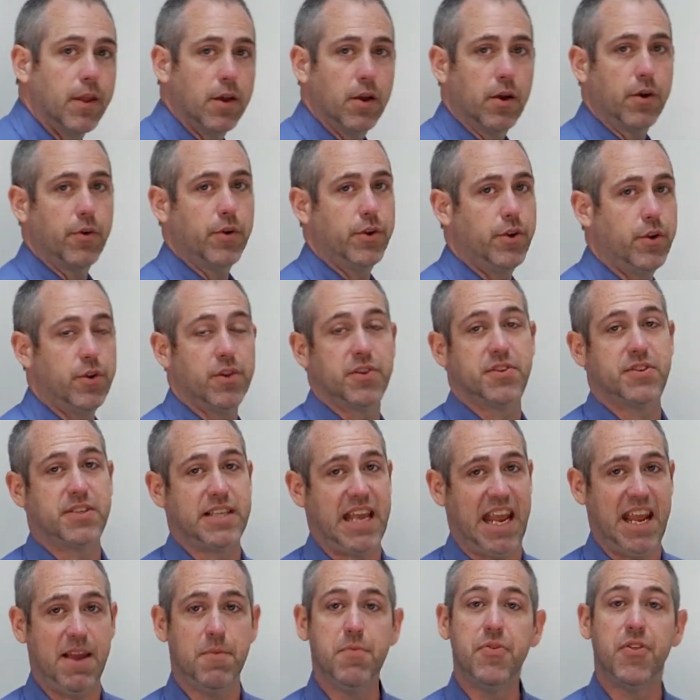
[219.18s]
We're going to do the
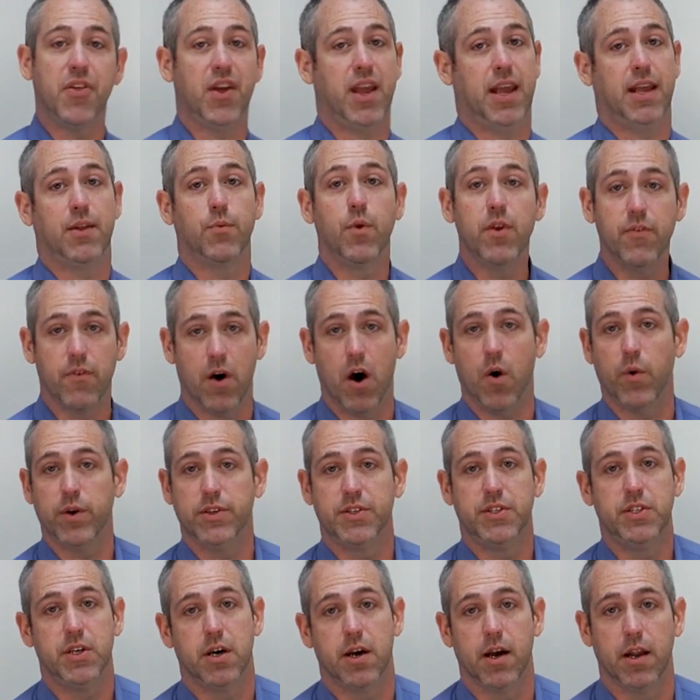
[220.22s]
same thing we've always
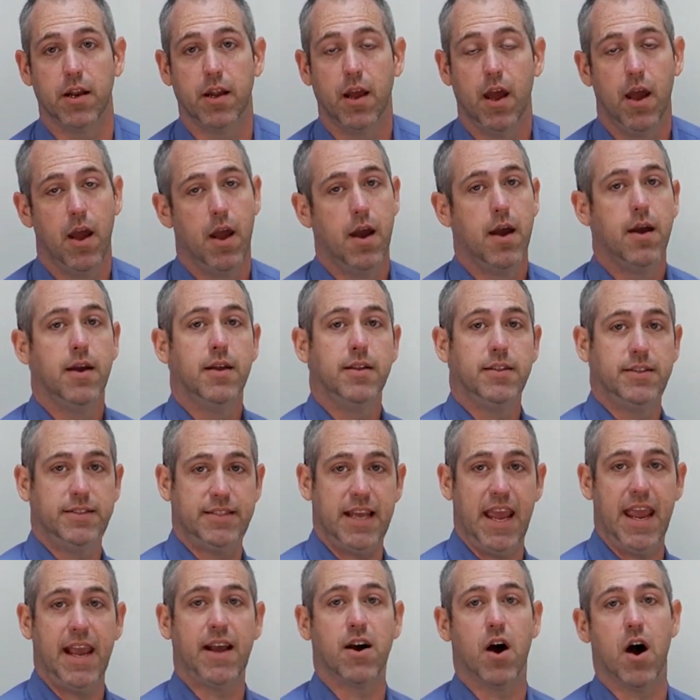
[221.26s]
done.
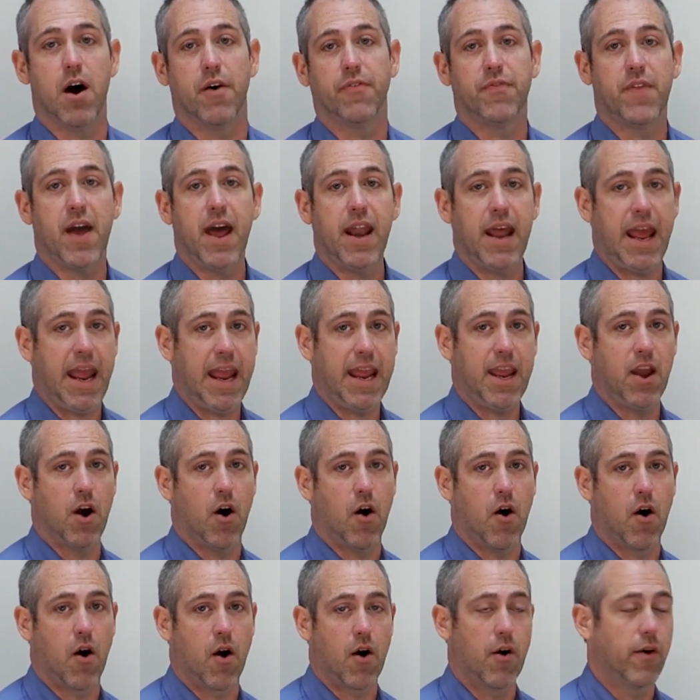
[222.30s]
Take off that
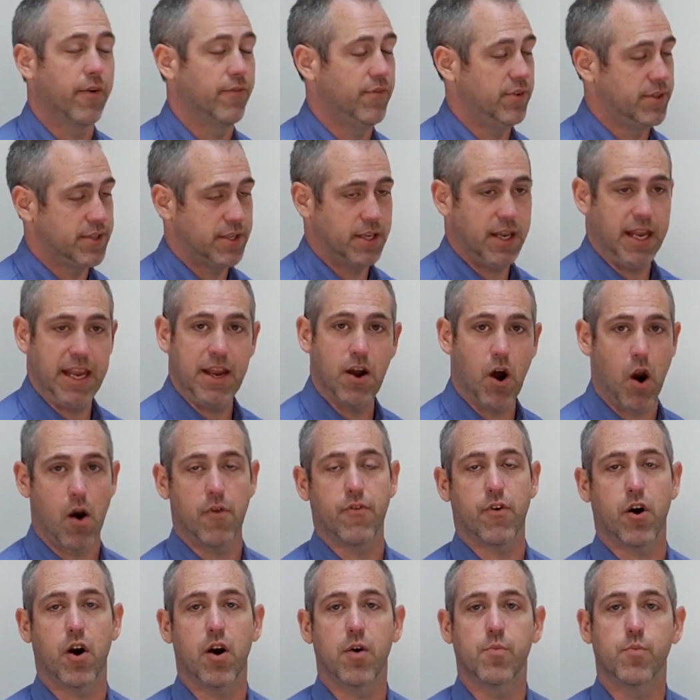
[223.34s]
AR. If it's an ER
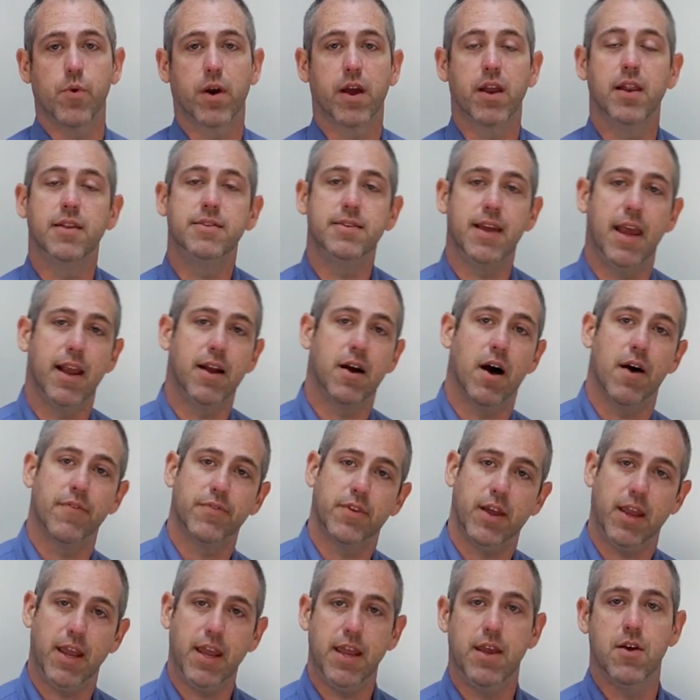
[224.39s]
verb, we're going to take off
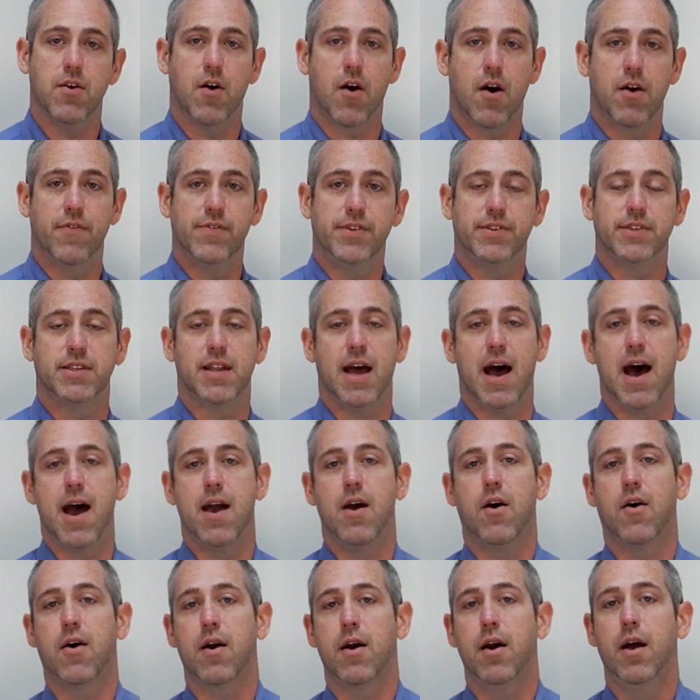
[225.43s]
the ER. If it's an
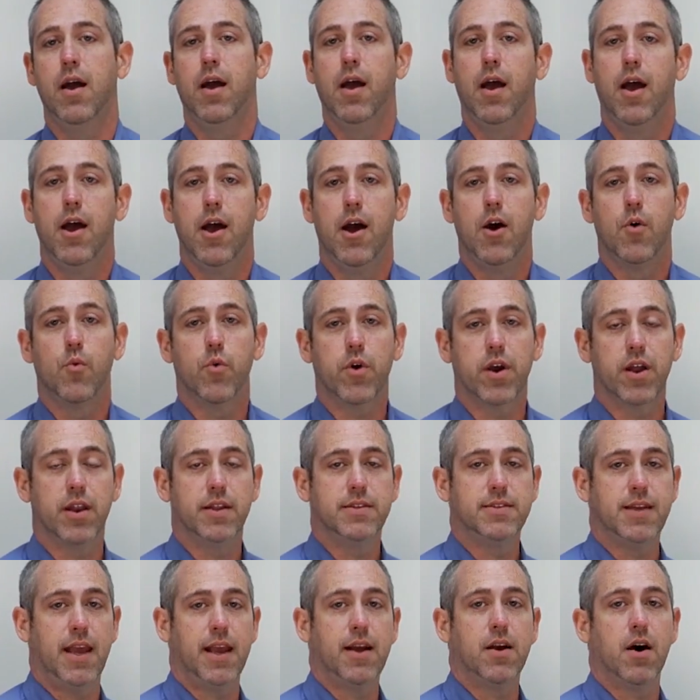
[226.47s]
IR, we're going
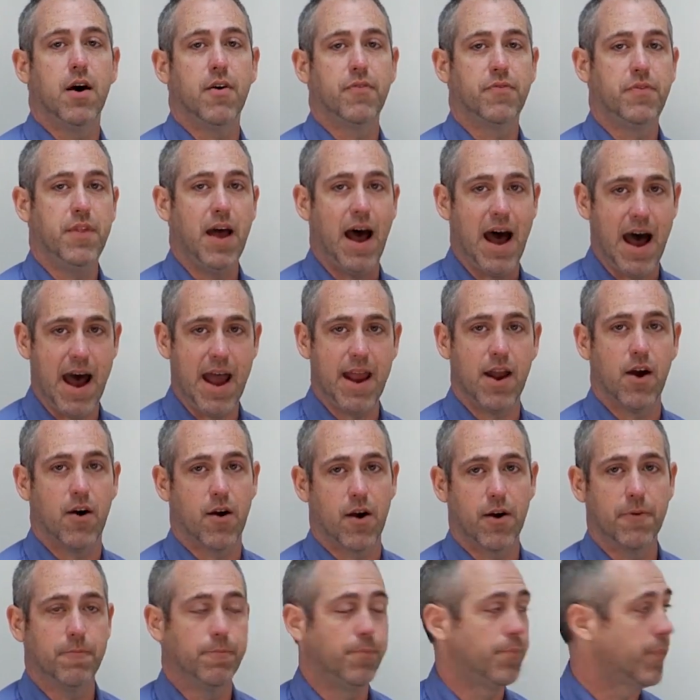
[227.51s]
to take off the
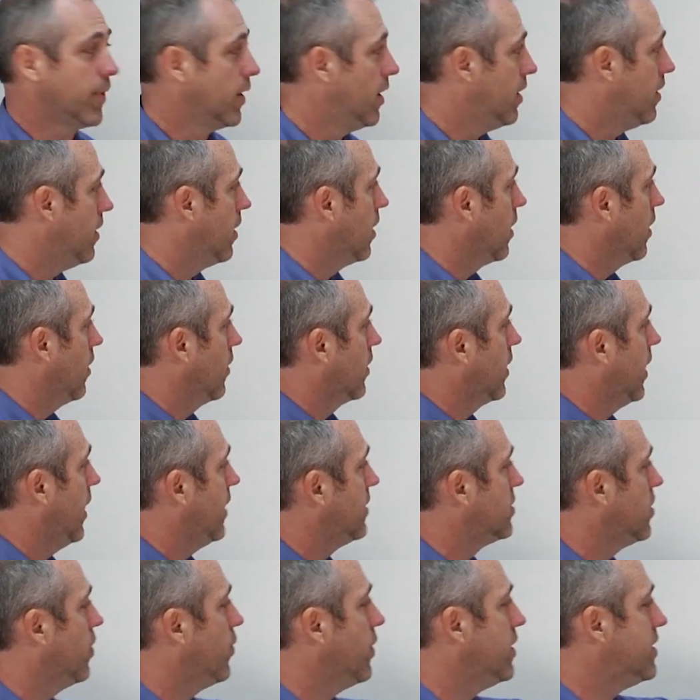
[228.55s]
IR. Okay,
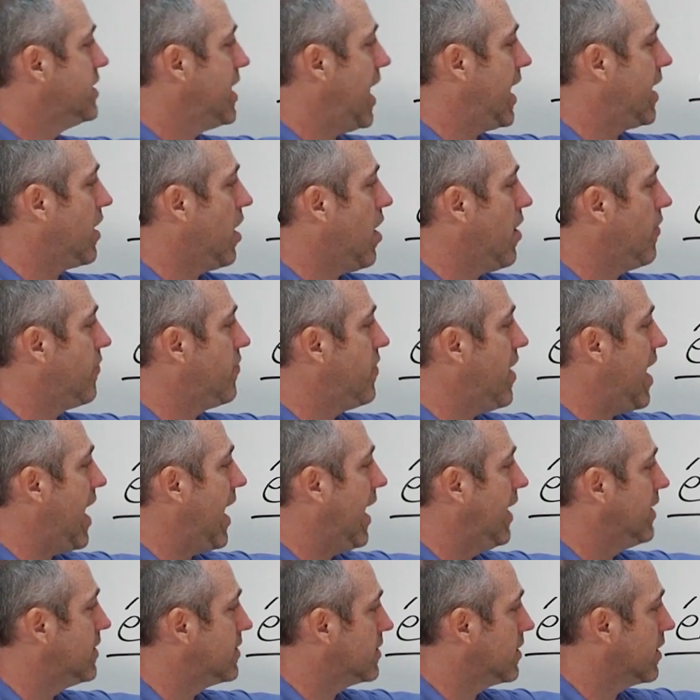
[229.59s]
so we take off
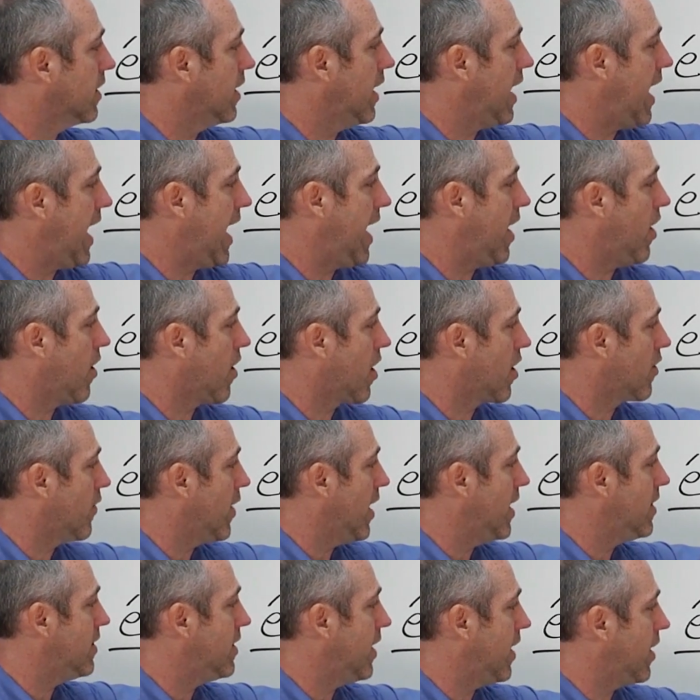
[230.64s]
that AR
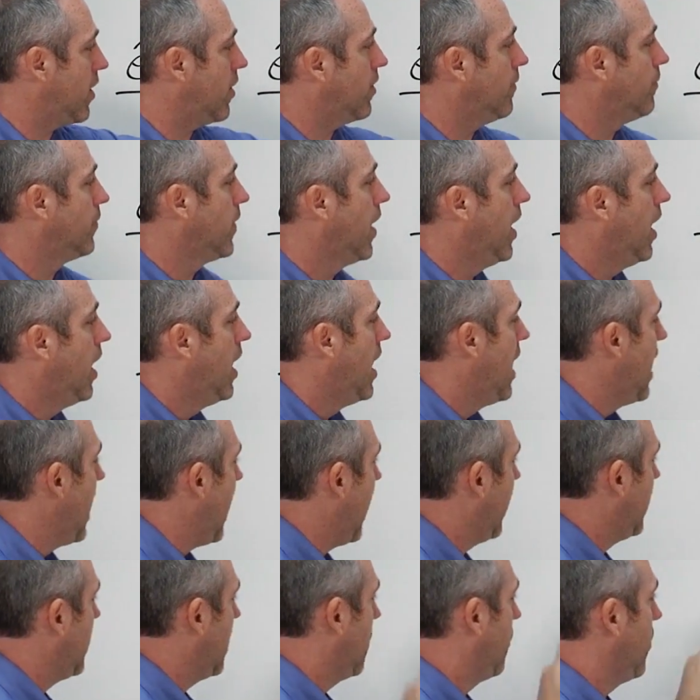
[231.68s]
right there,
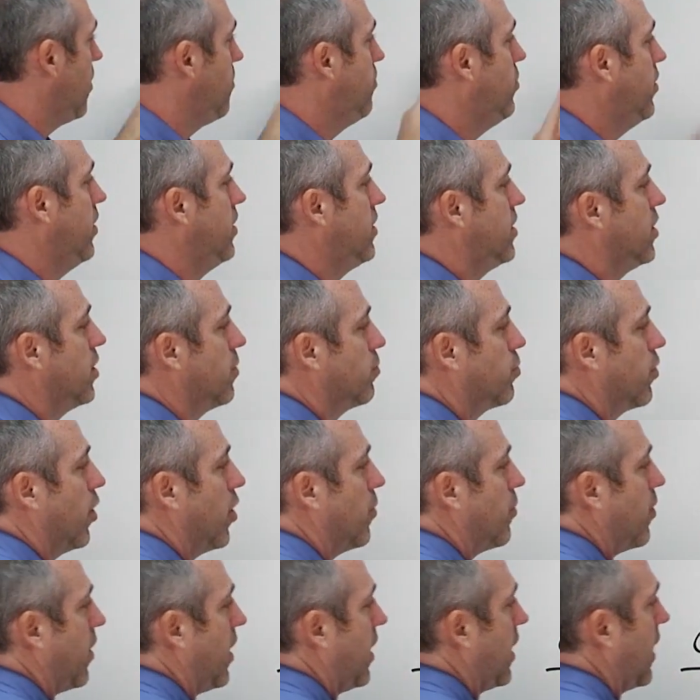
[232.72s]
and then we put the
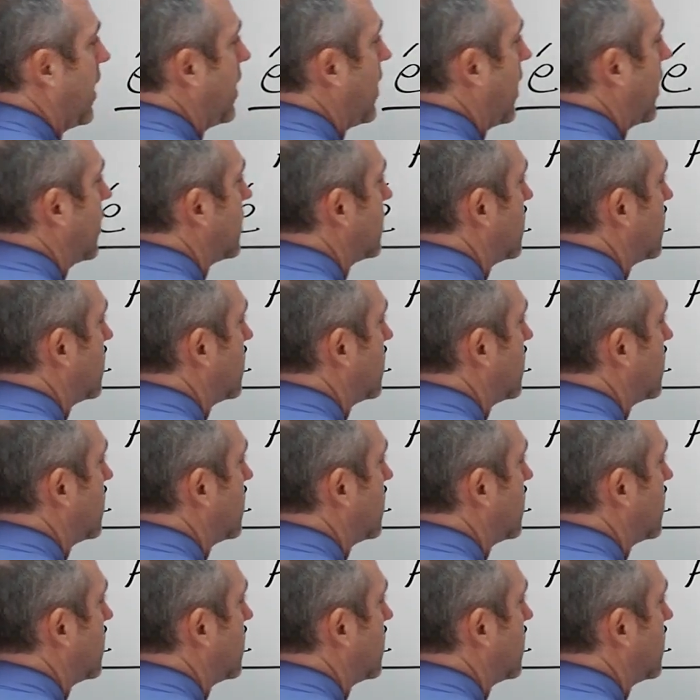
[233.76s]
appropriate ending.